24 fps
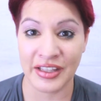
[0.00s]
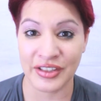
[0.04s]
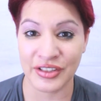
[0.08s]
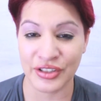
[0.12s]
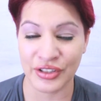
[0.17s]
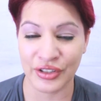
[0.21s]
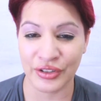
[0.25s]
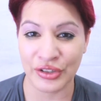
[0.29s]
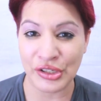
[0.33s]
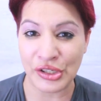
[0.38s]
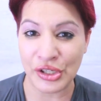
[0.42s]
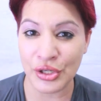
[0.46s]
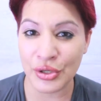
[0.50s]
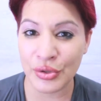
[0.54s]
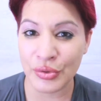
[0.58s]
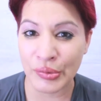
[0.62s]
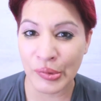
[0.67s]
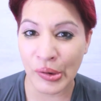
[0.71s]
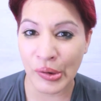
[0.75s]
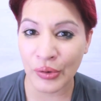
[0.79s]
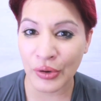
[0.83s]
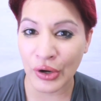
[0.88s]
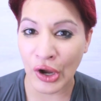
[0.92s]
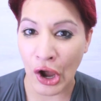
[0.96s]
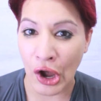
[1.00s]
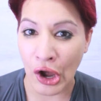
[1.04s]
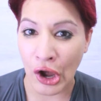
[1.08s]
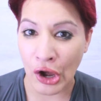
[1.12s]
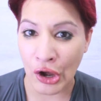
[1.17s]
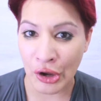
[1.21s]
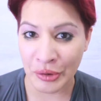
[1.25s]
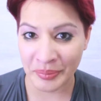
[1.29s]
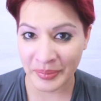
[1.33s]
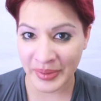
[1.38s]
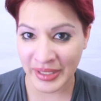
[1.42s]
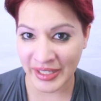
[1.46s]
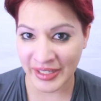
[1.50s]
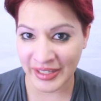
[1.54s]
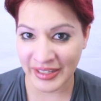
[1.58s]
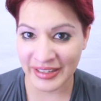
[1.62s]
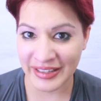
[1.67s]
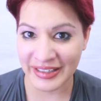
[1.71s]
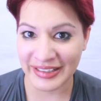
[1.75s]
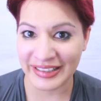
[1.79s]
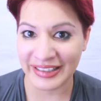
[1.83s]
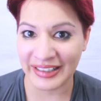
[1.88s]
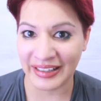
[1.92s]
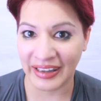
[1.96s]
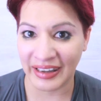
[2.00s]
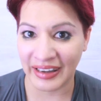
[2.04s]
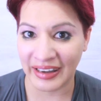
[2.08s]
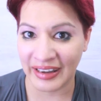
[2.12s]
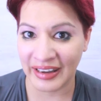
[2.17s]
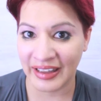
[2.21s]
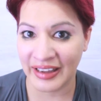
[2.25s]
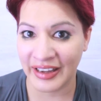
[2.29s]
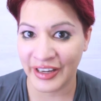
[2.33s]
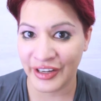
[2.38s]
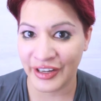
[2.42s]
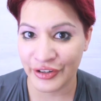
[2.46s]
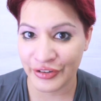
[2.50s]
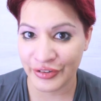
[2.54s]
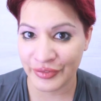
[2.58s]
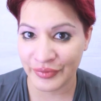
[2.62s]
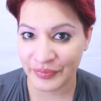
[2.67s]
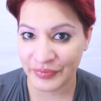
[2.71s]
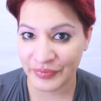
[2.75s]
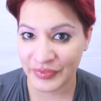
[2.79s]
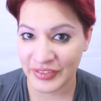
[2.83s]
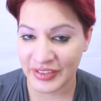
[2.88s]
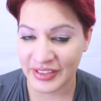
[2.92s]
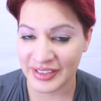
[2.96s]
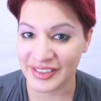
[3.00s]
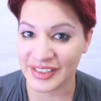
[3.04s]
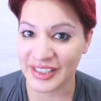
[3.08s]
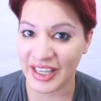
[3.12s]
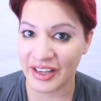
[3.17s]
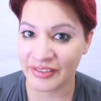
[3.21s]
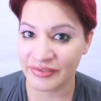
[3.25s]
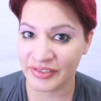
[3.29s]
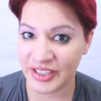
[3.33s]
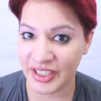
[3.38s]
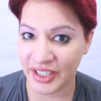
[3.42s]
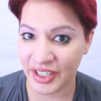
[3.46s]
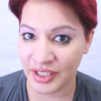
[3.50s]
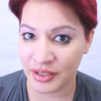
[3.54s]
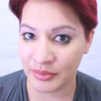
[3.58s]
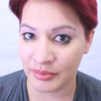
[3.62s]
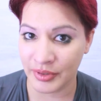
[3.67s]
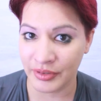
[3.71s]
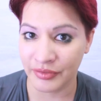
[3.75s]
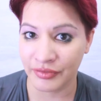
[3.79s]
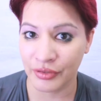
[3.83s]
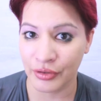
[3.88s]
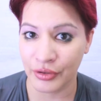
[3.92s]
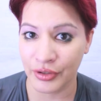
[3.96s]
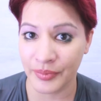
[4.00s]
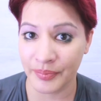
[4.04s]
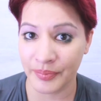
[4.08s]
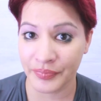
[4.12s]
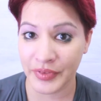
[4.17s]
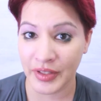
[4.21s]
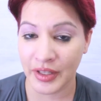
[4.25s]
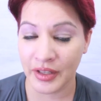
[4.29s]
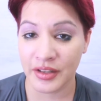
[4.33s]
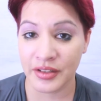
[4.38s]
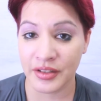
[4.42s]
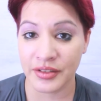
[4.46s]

and so you won't call me a liar, because I've done it before.